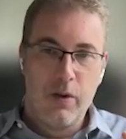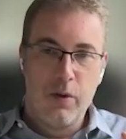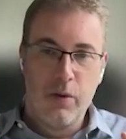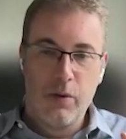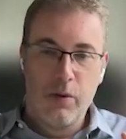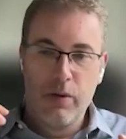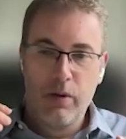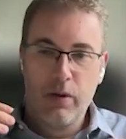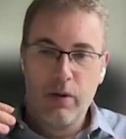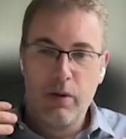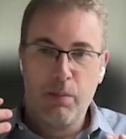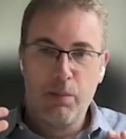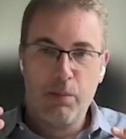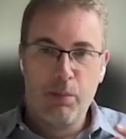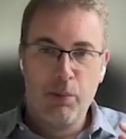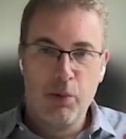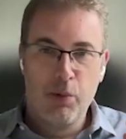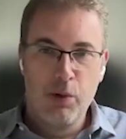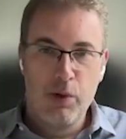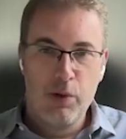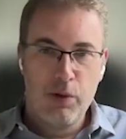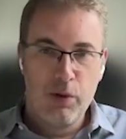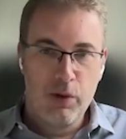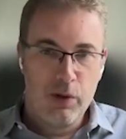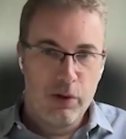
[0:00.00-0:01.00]
So the
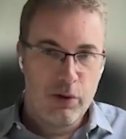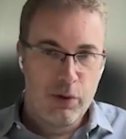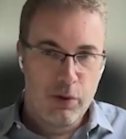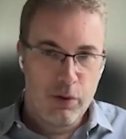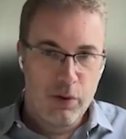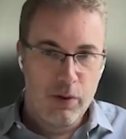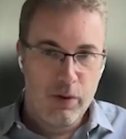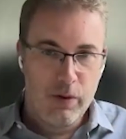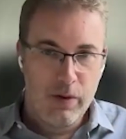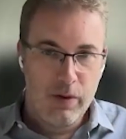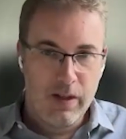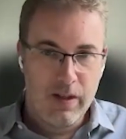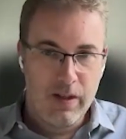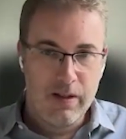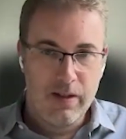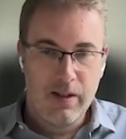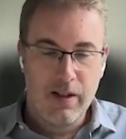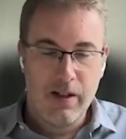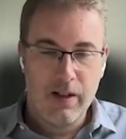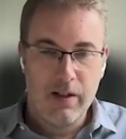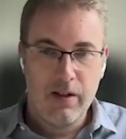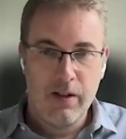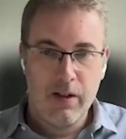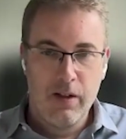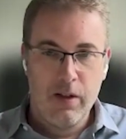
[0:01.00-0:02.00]
brutal truth is
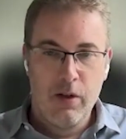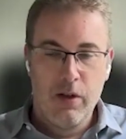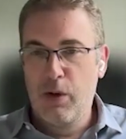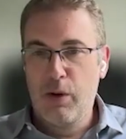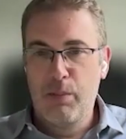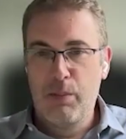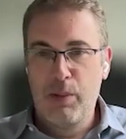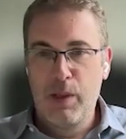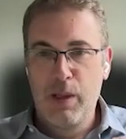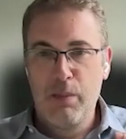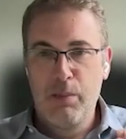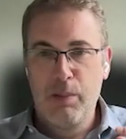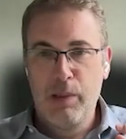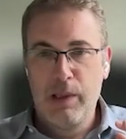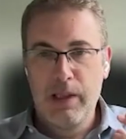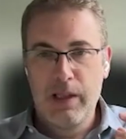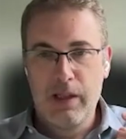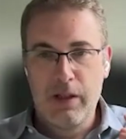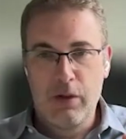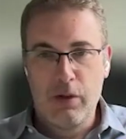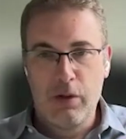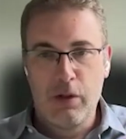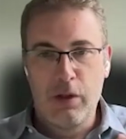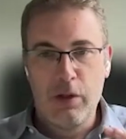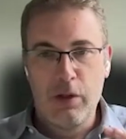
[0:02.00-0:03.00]
that there are people
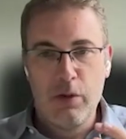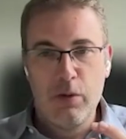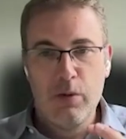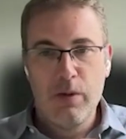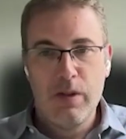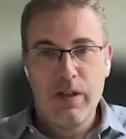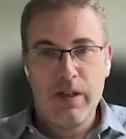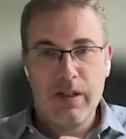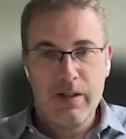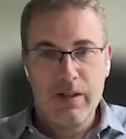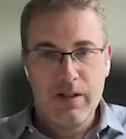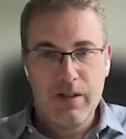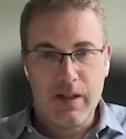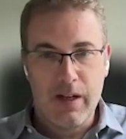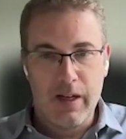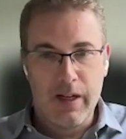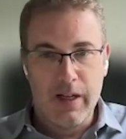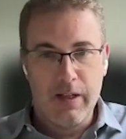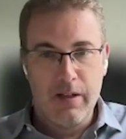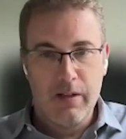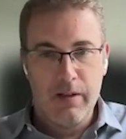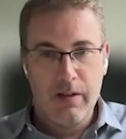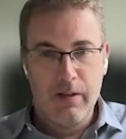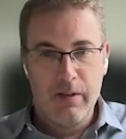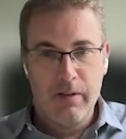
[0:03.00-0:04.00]
that are losing
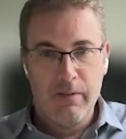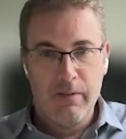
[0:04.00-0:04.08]
sight